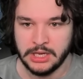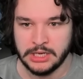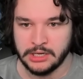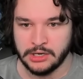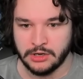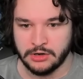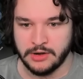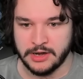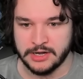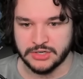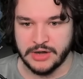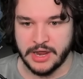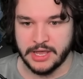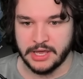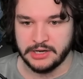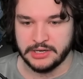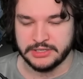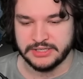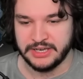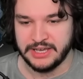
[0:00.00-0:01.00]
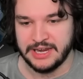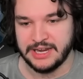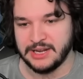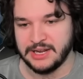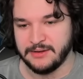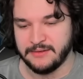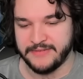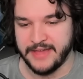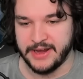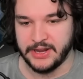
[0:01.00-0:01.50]
Crate Dragon doesn't get
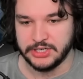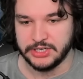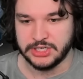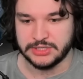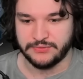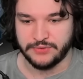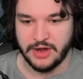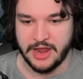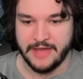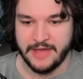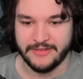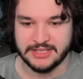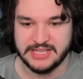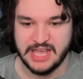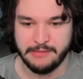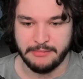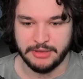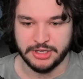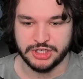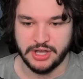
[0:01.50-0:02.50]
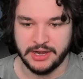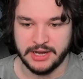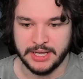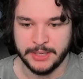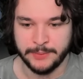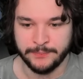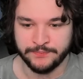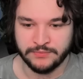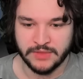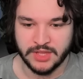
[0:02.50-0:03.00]
any advantages for having damage on it.